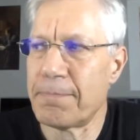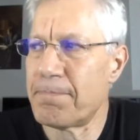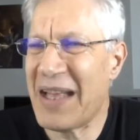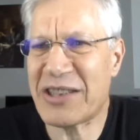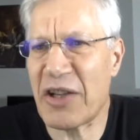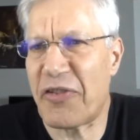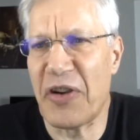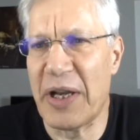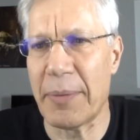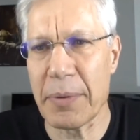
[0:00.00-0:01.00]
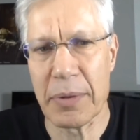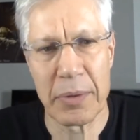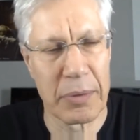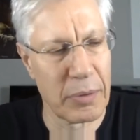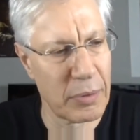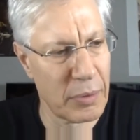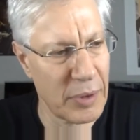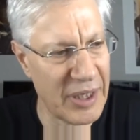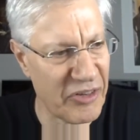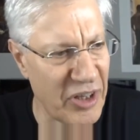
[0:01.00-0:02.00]
That's not freedom.
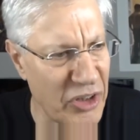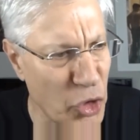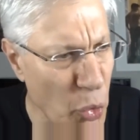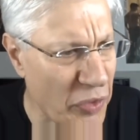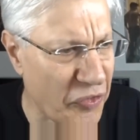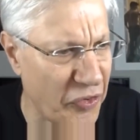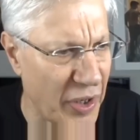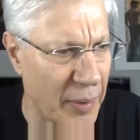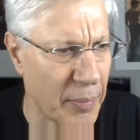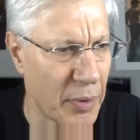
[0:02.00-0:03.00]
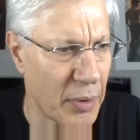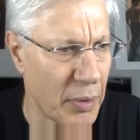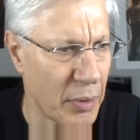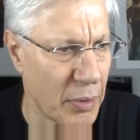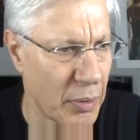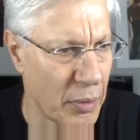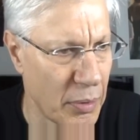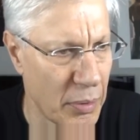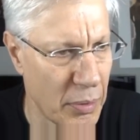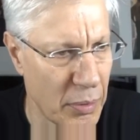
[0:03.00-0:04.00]
That has nothing to do with freedom.
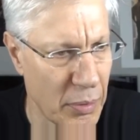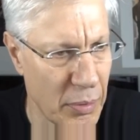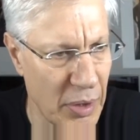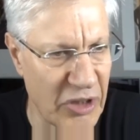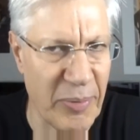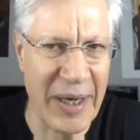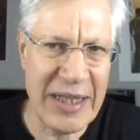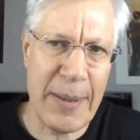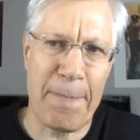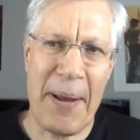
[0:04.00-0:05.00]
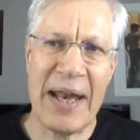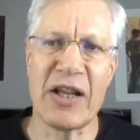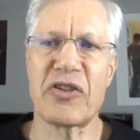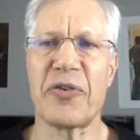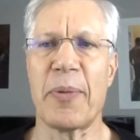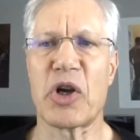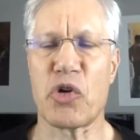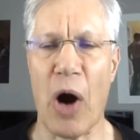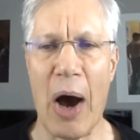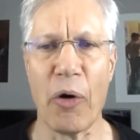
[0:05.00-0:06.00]
That's about independence from a
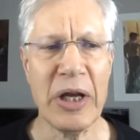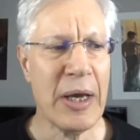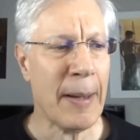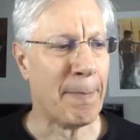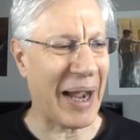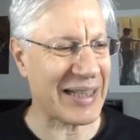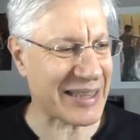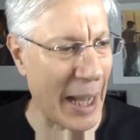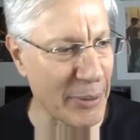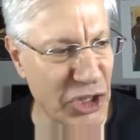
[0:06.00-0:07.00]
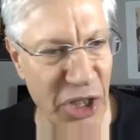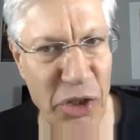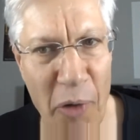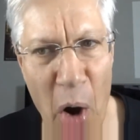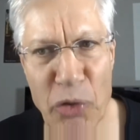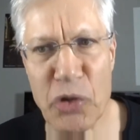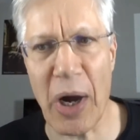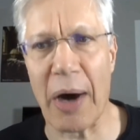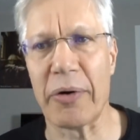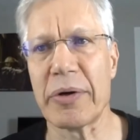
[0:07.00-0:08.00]
crown by establishing your own
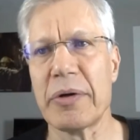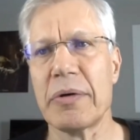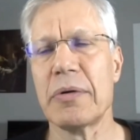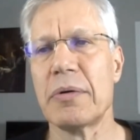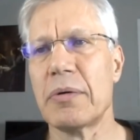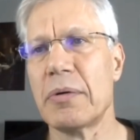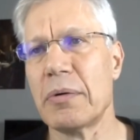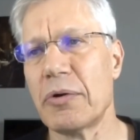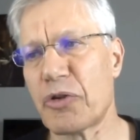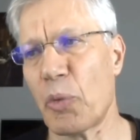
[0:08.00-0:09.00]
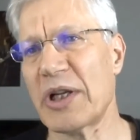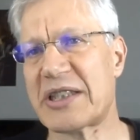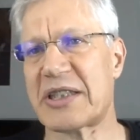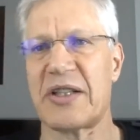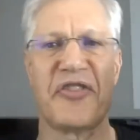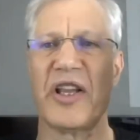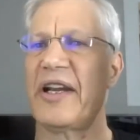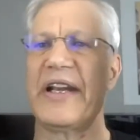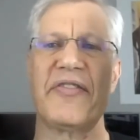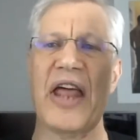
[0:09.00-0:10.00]
crown. So what's the
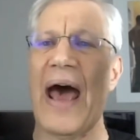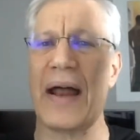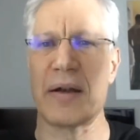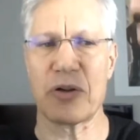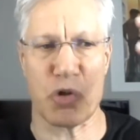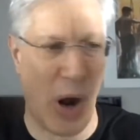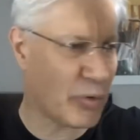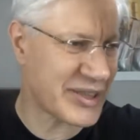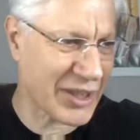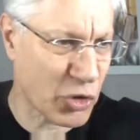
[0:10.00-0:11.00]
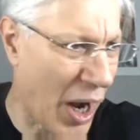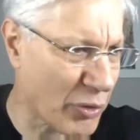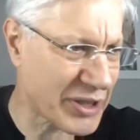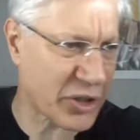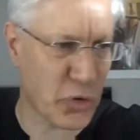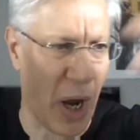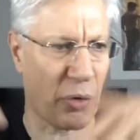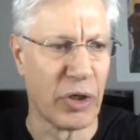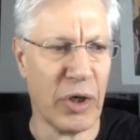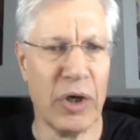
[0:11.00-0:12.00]
validity of that? Crown is a crown is a
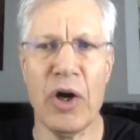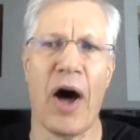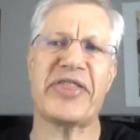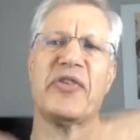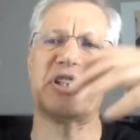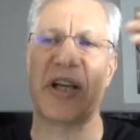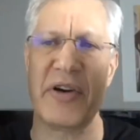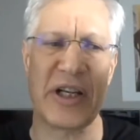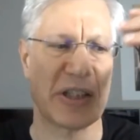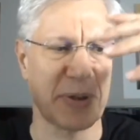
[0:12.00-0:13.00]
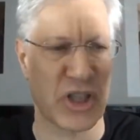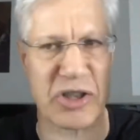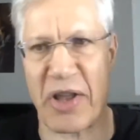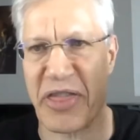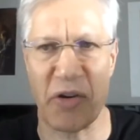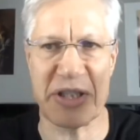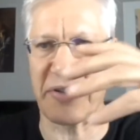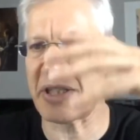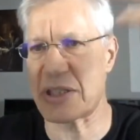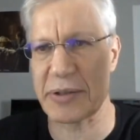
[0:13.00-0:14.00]
crown. Authoritarianism is, is
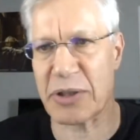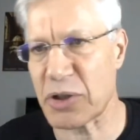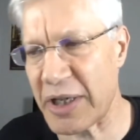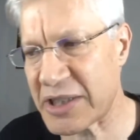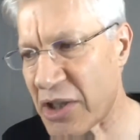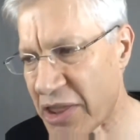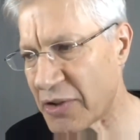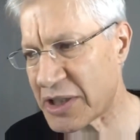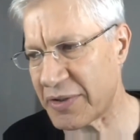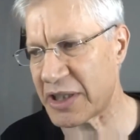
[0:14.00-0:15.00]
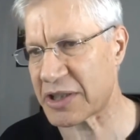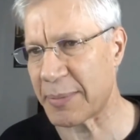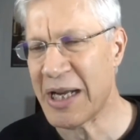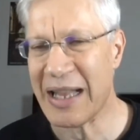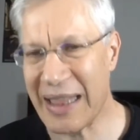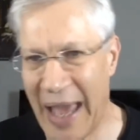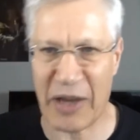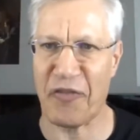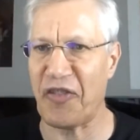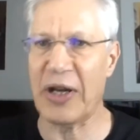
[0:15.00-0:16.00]
authoritarianism is, is authoritarianism.
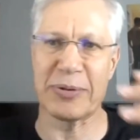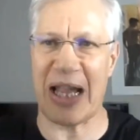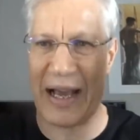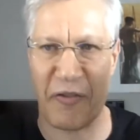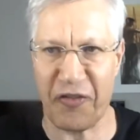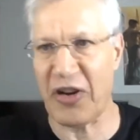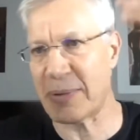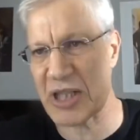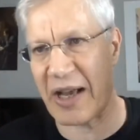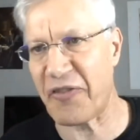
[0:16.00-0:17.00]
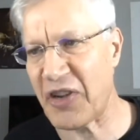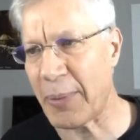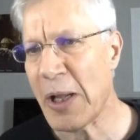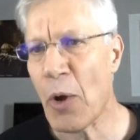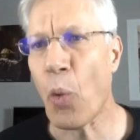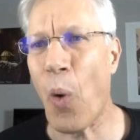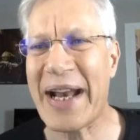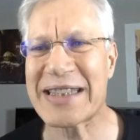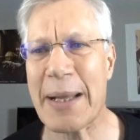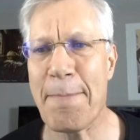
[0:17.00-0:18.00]
Lack of freedom is lack of freedom is lack of freedom. Why
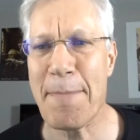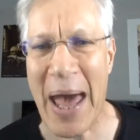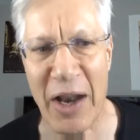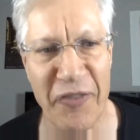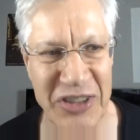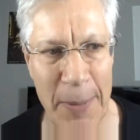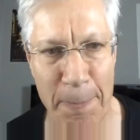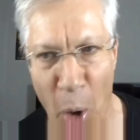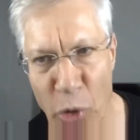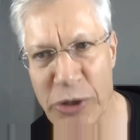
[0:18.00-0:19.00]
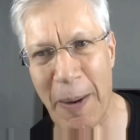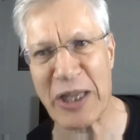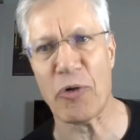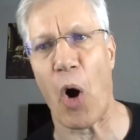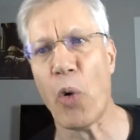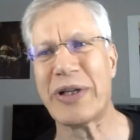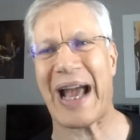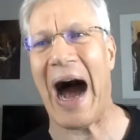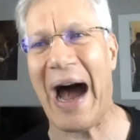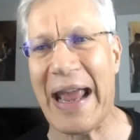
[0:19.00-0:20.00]
does it matter if it's imposed by your own
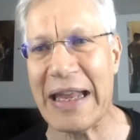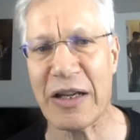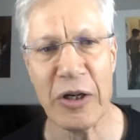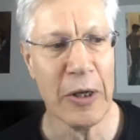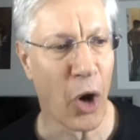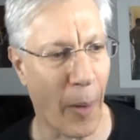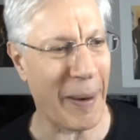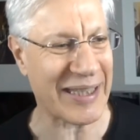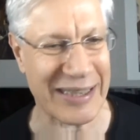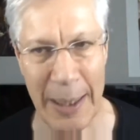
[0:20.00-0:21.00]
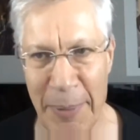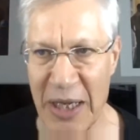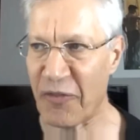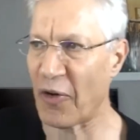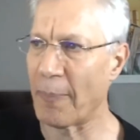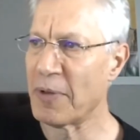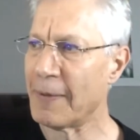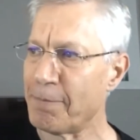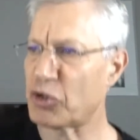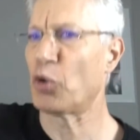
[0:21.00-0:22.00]
kind or by somebody from
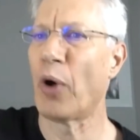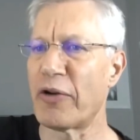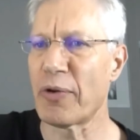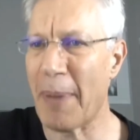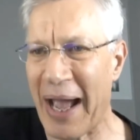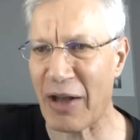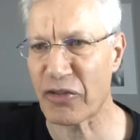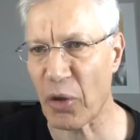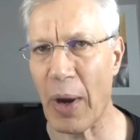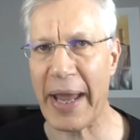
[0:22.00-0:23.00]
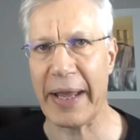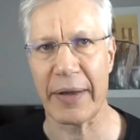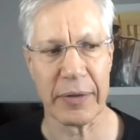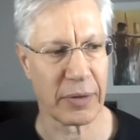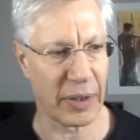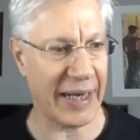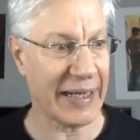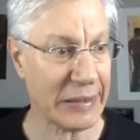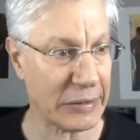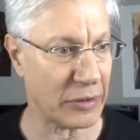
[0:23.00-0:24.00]
two hundred miles away in
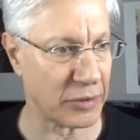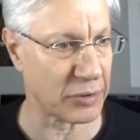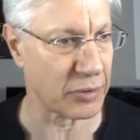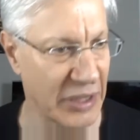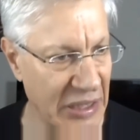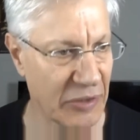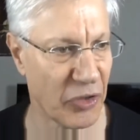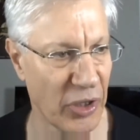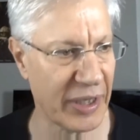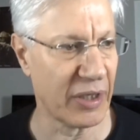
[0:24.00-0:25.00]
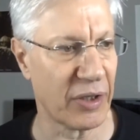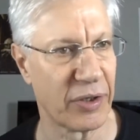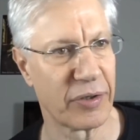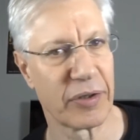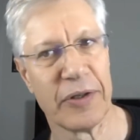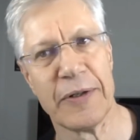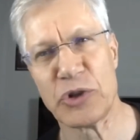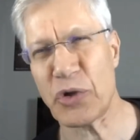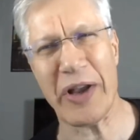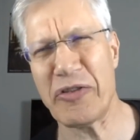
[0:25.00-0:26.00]
England? Evil England.
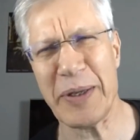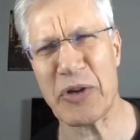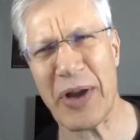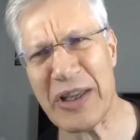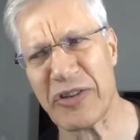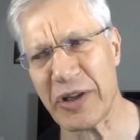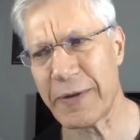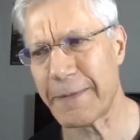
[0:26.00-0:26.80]
Drives me crazy.